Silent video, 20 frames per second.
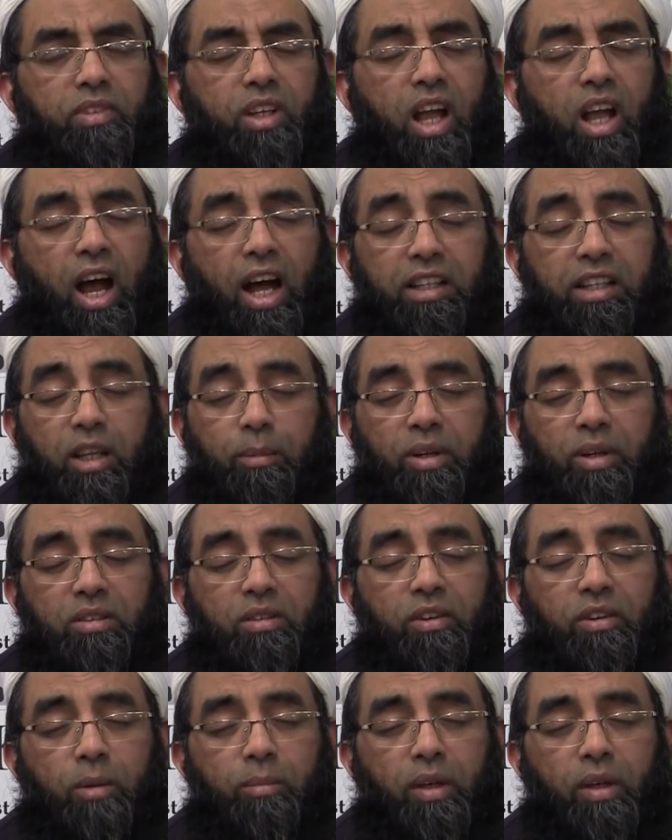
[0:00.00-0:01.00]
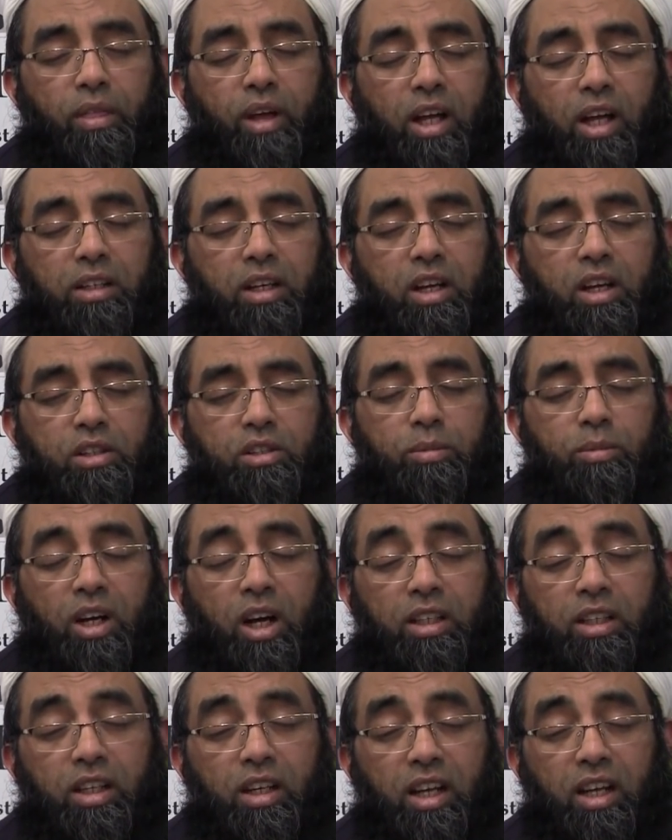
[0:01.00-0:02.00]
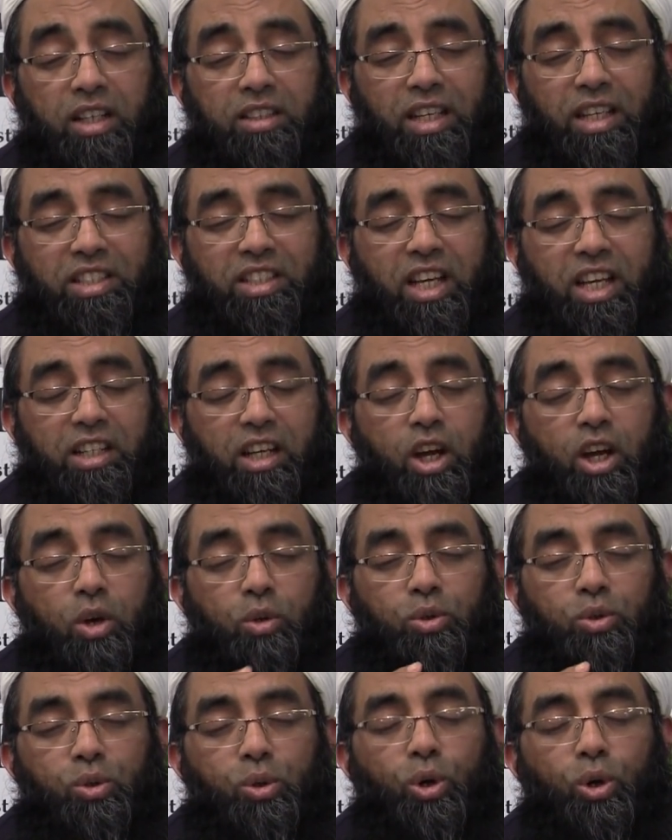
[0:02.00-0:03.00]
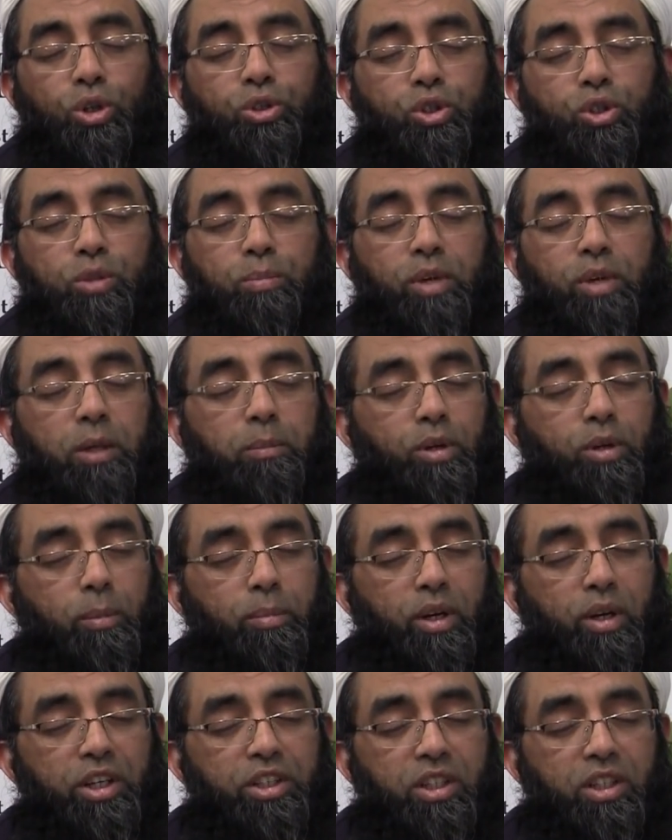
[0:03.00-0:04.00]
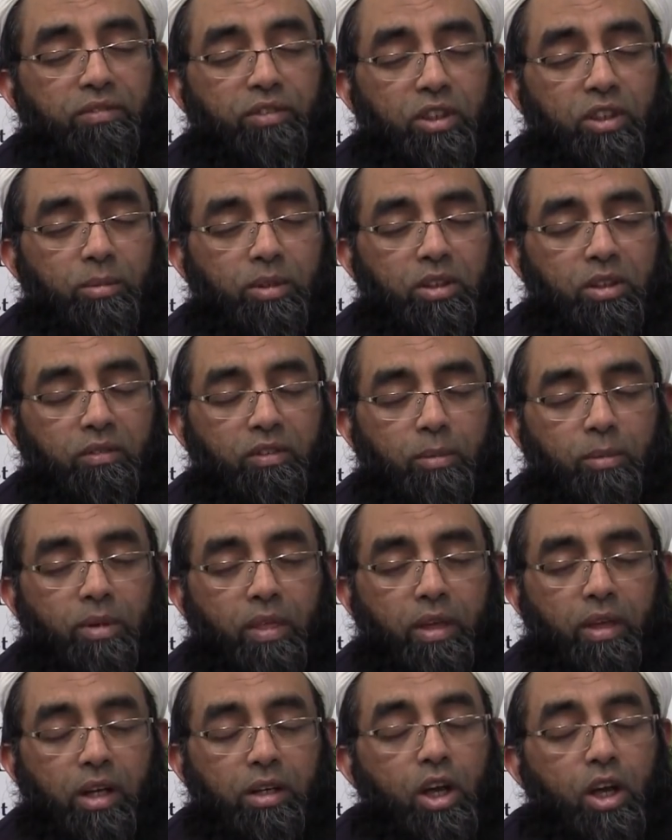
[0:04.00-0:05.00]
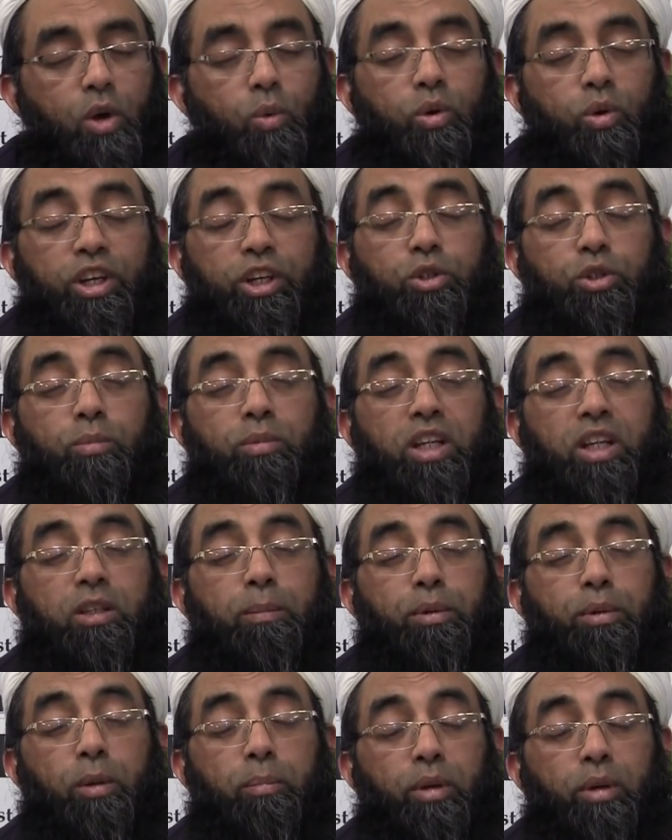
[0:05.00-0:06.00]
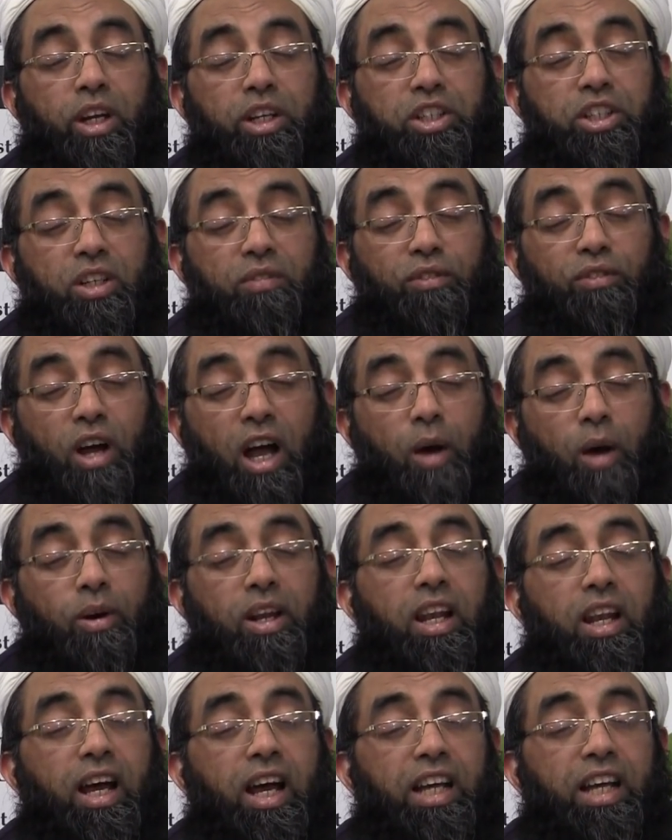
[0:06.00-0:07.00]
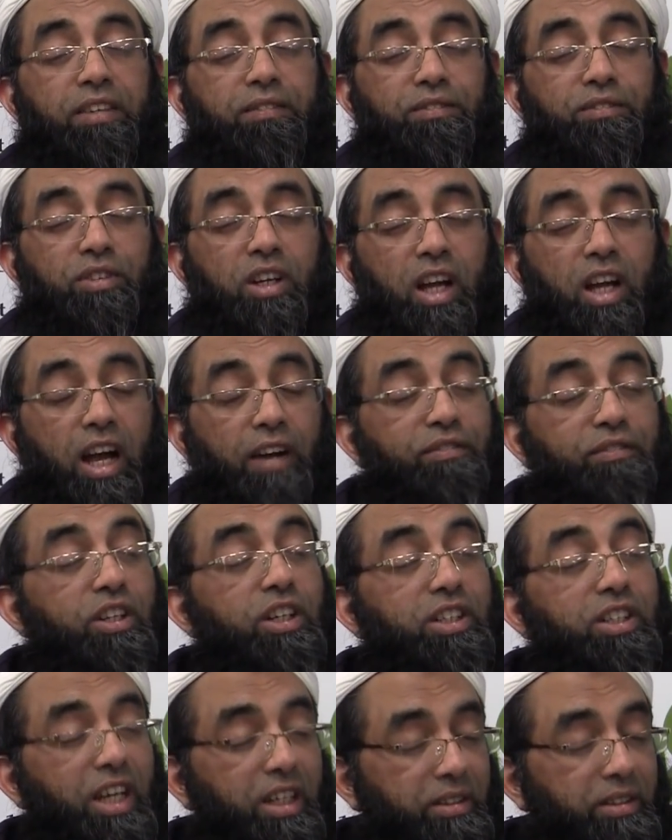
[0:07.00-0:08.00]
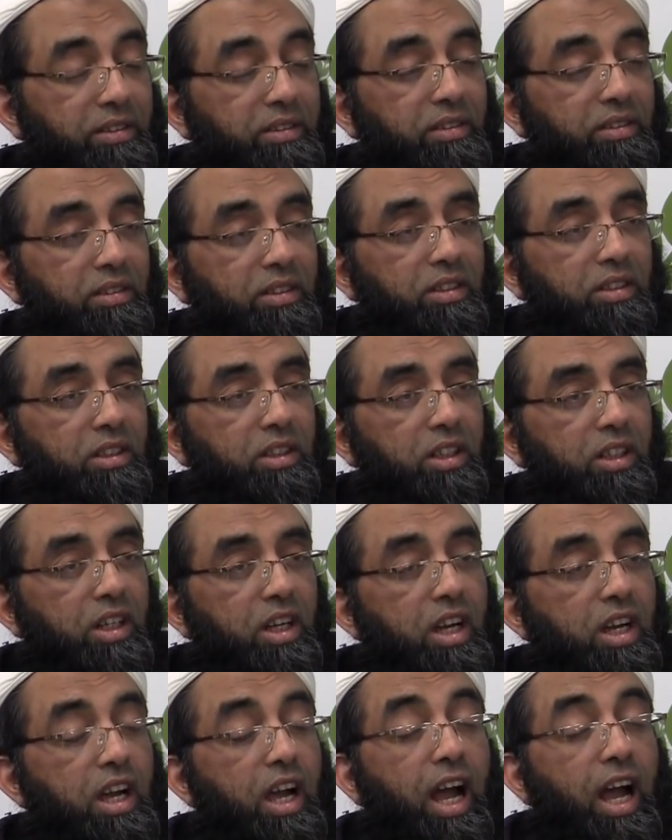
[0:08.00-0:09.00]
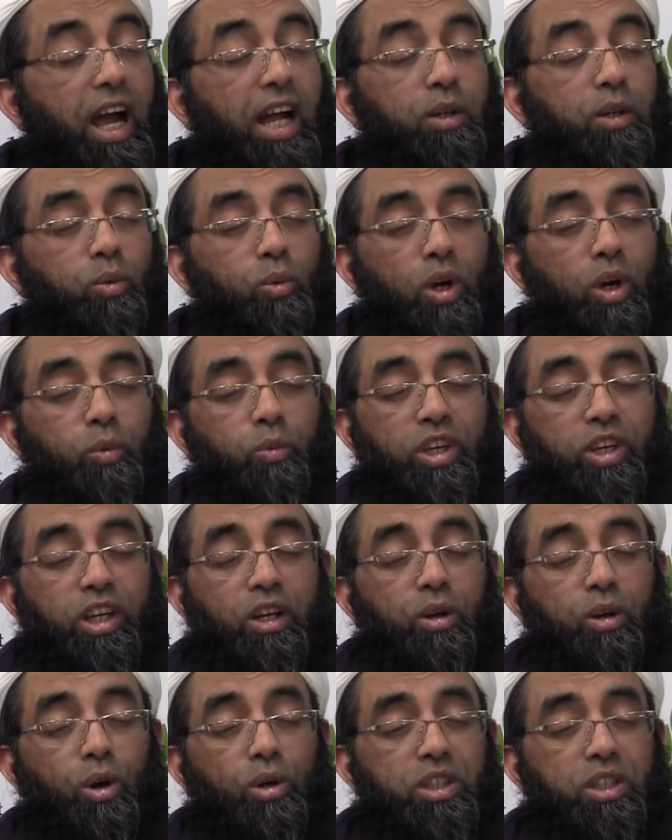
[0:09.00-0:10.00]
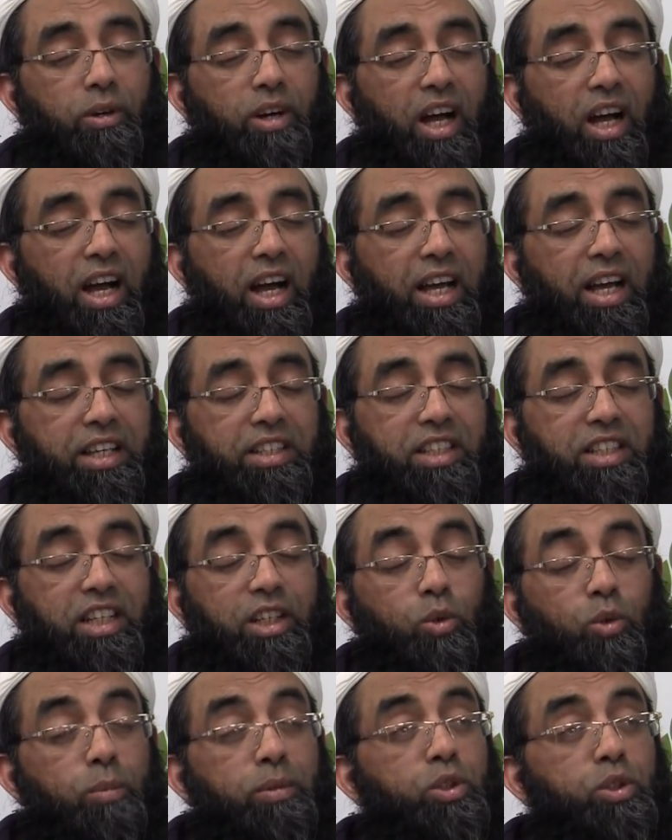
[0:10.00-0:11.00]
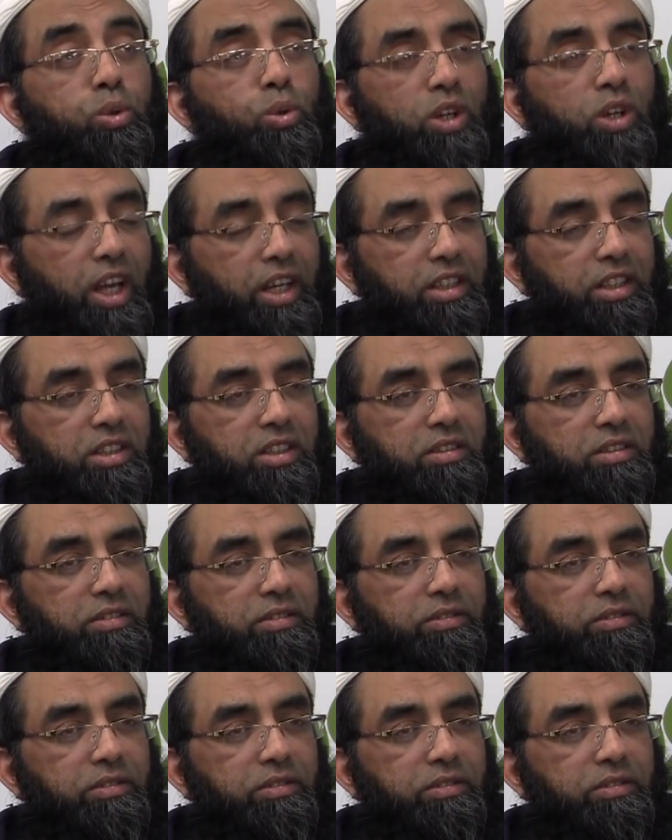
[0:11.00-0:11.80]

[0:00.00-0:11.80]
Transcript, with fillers: And the month of Ramadan, subhanallah, as I said, don't just make preparation for the month of Ramadan. We need to make the preparation for our life after death. And when we close our eyes, then it will be too late.